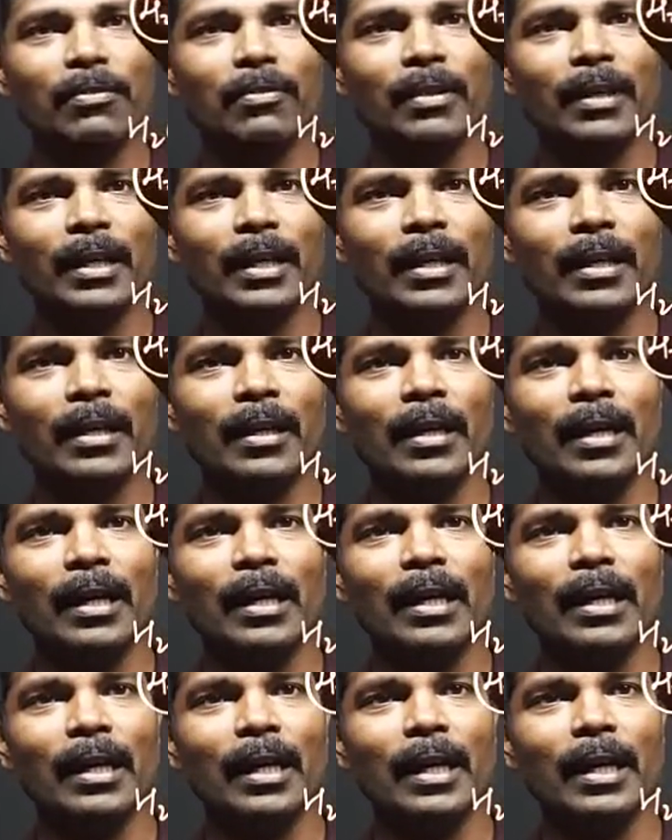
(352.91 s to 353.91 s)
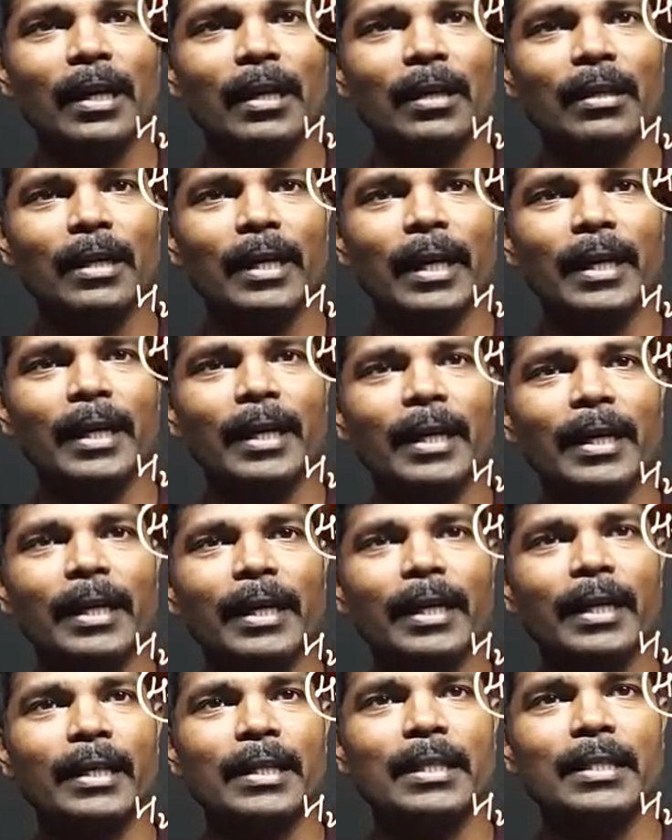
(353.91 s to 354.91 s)
we can link
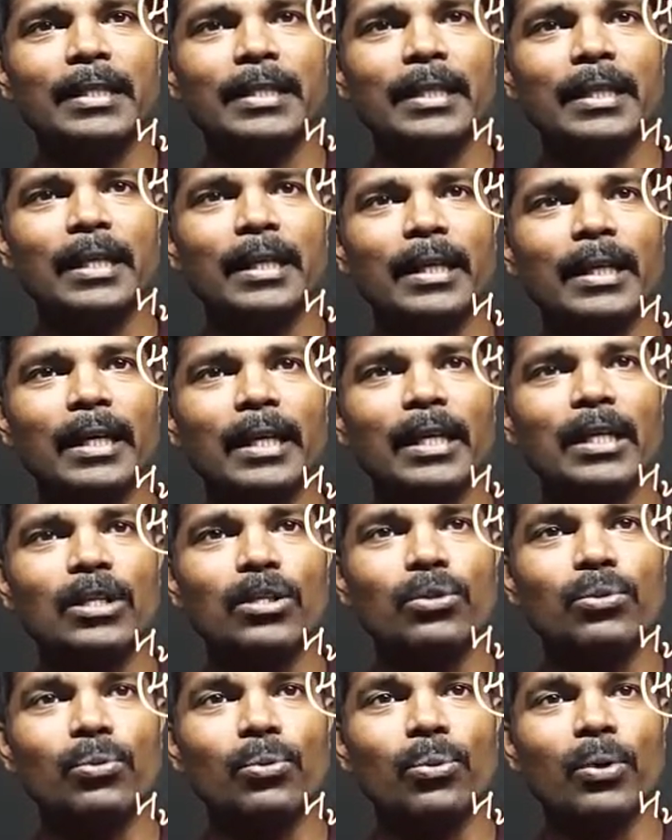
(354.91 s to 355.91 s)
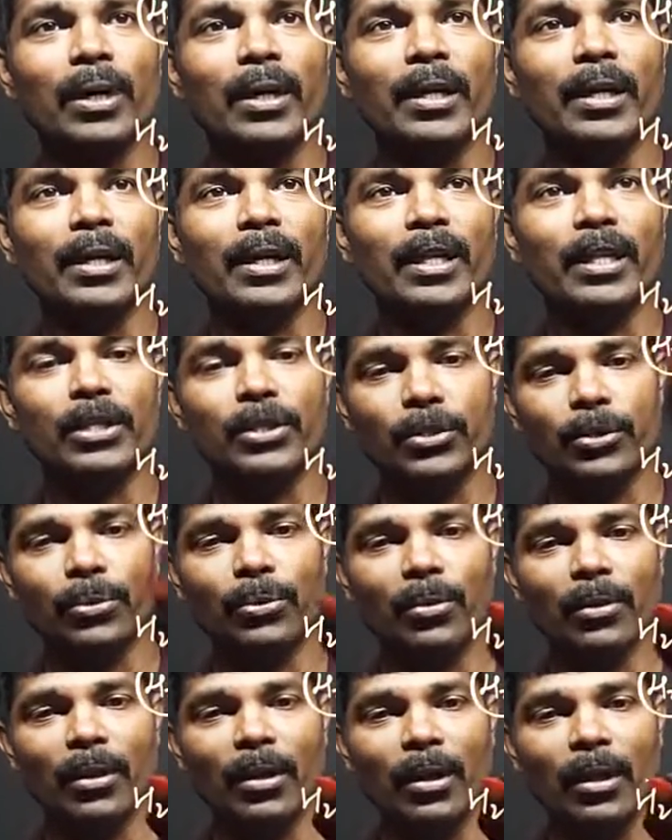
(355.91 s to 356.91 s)
kinetic energy here 200
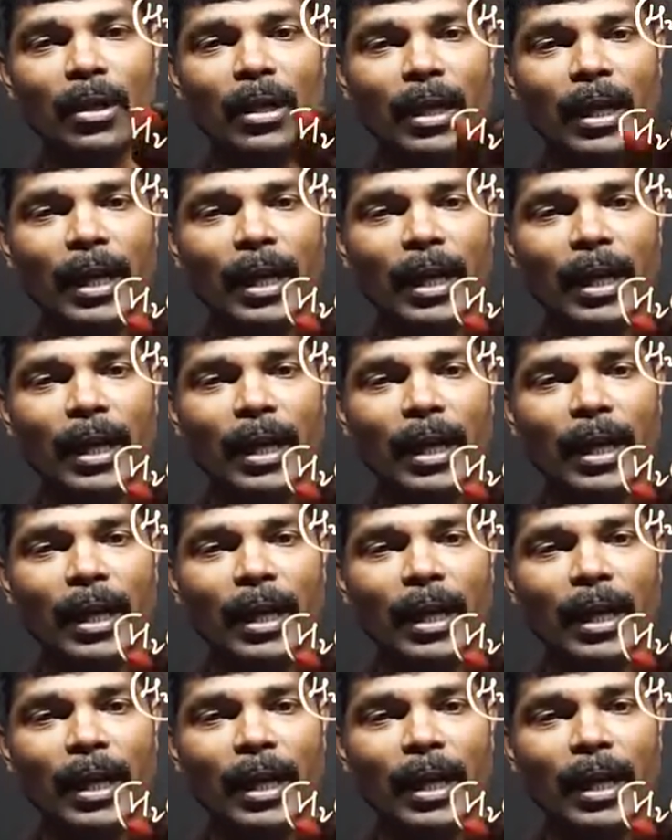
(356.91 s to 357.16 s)
joule.